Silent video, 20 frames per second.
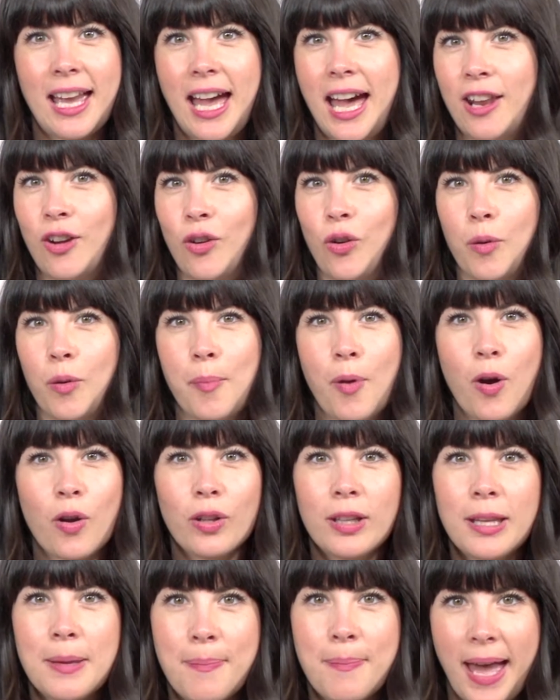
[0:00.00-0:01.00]
had
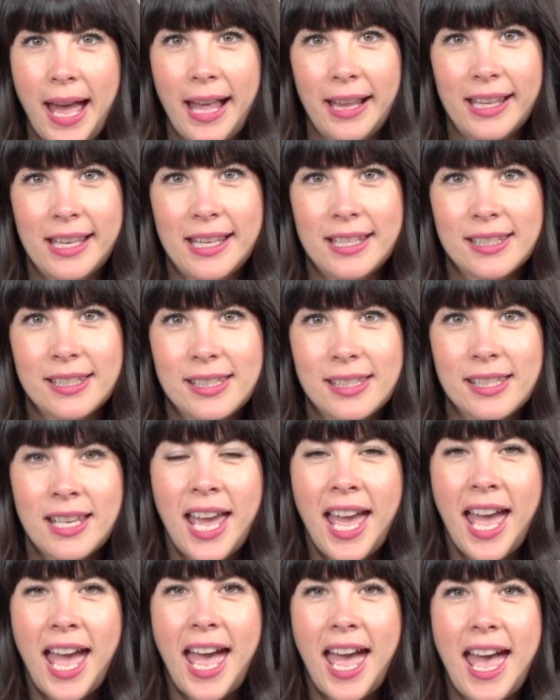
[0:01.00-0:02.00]
hormonal imbalance,
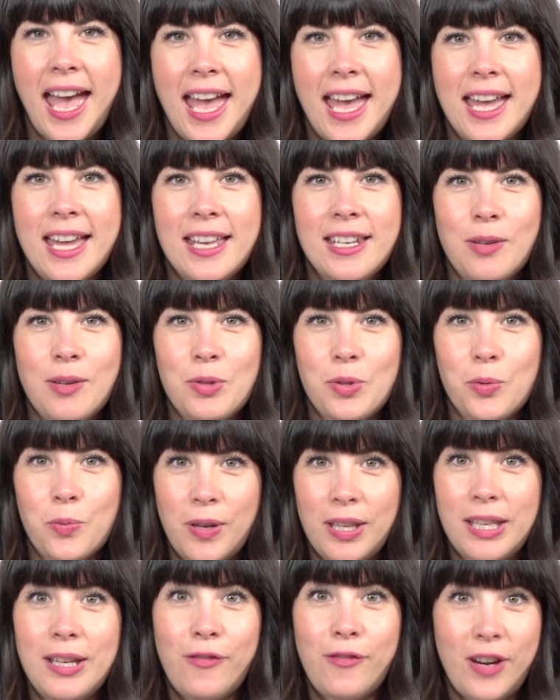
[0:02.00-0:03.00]
and I was
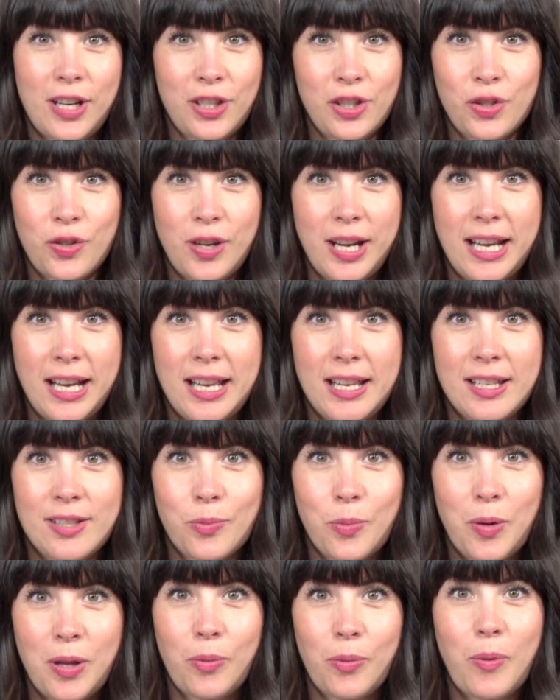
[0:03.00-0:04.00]
really
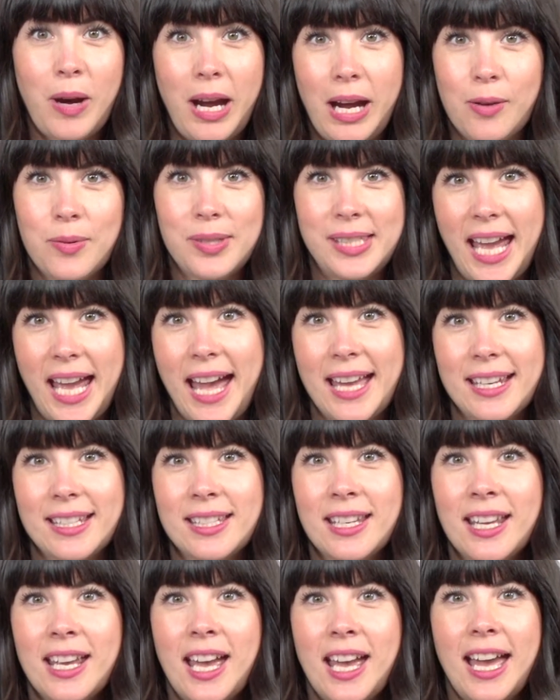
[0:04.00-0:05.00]
frustrated with where I was
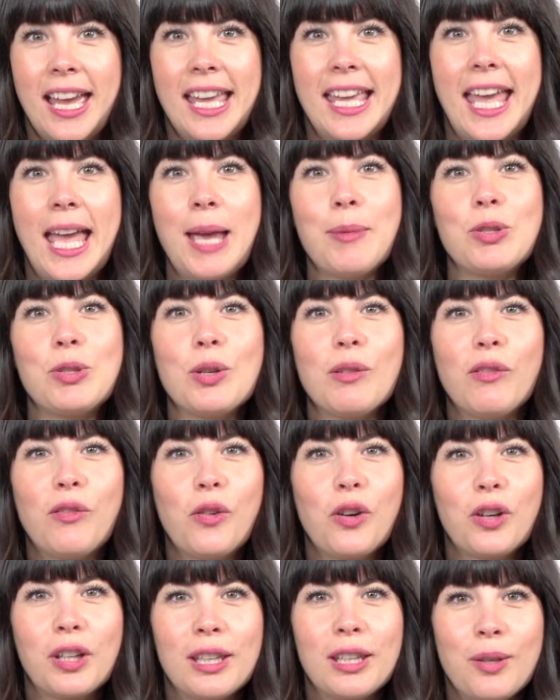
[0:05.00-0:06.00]
at. I came to a
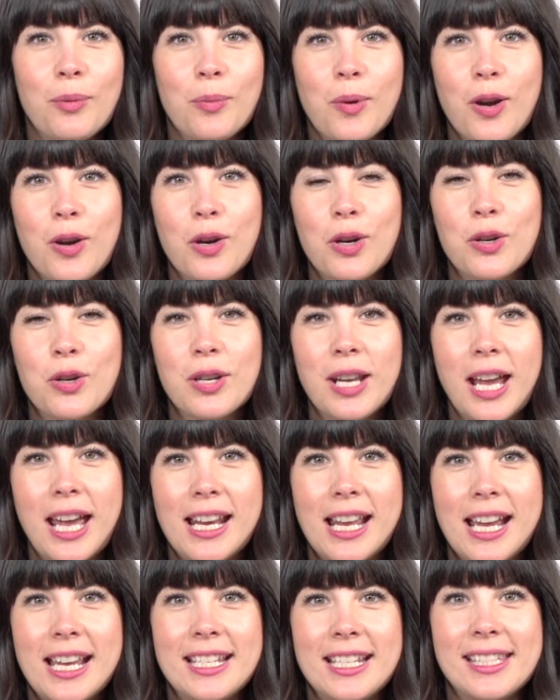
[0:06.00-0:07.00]
fork in the road
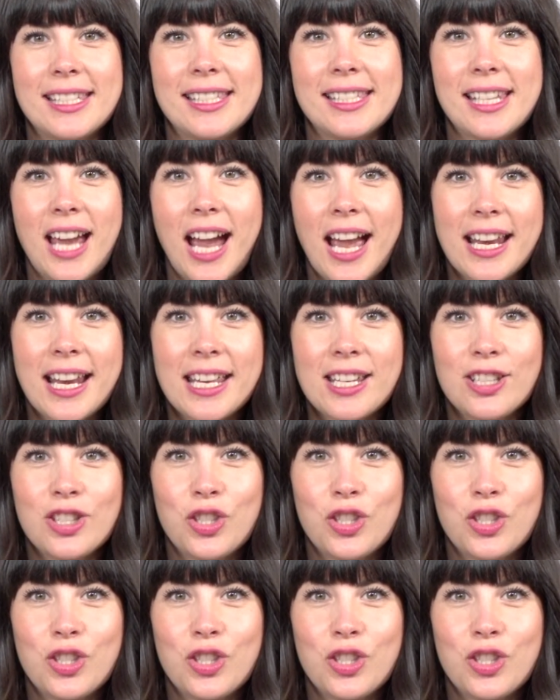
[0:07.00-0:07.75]
and I decided